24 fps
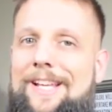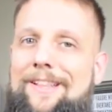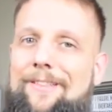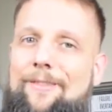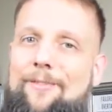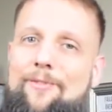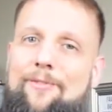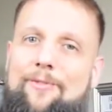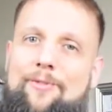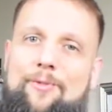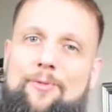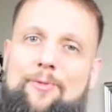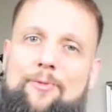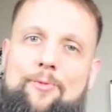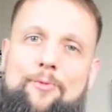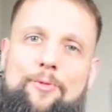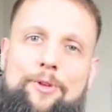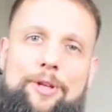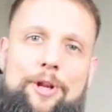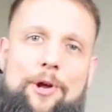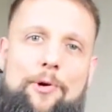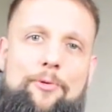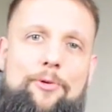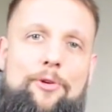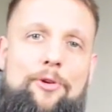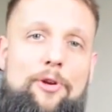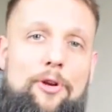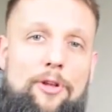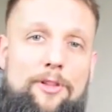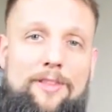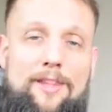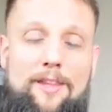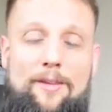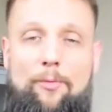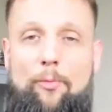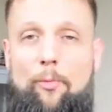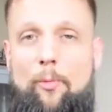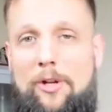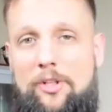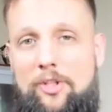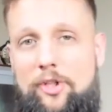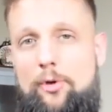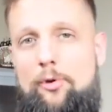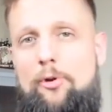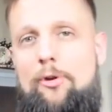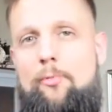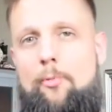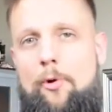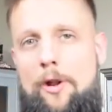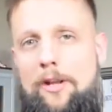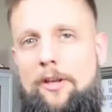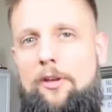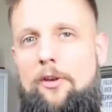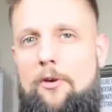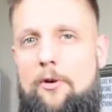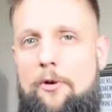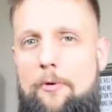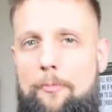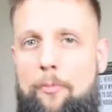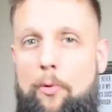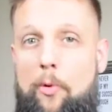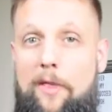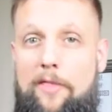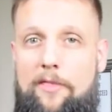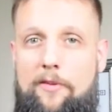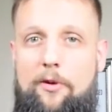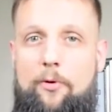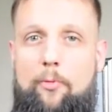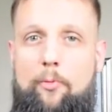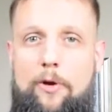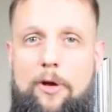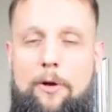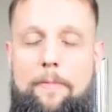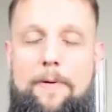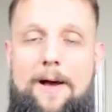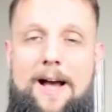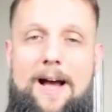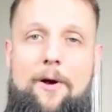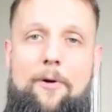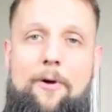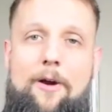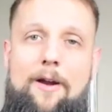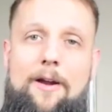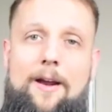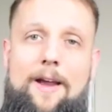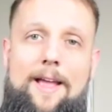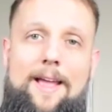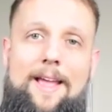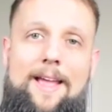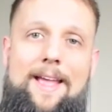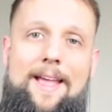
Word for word: and to, you know, what you would want to coop with your willpower